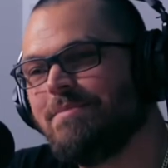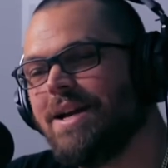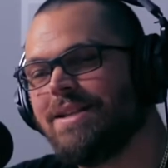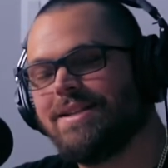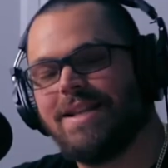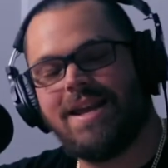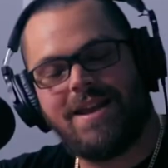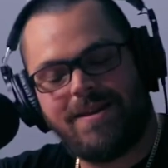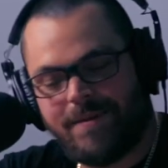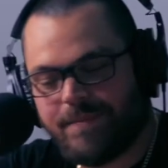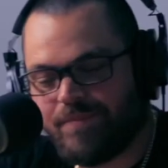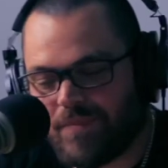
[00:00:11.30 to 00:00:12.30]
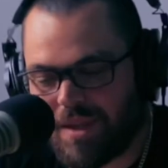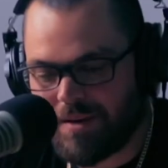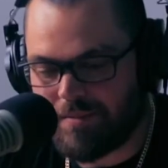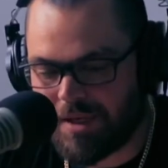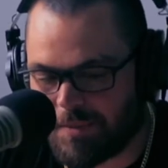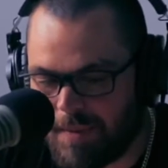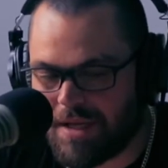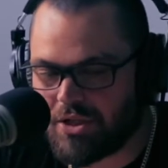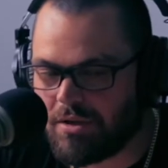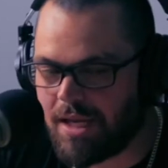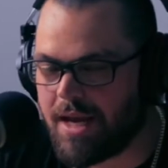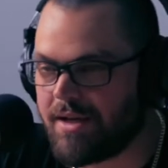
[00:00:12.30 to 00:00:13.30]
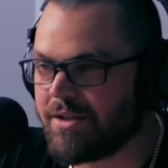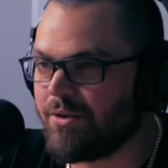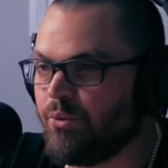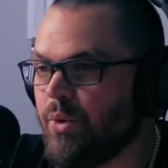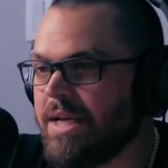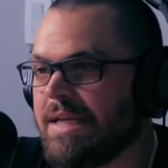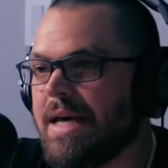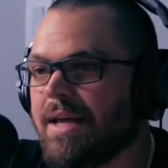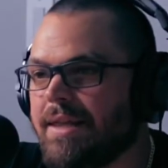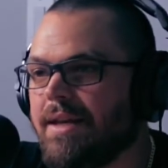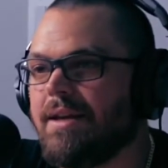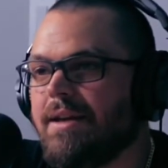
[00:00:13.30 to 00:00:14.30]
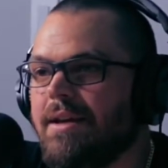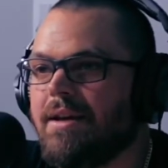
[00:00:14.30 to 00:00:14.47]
My special guest, Reed Duthie.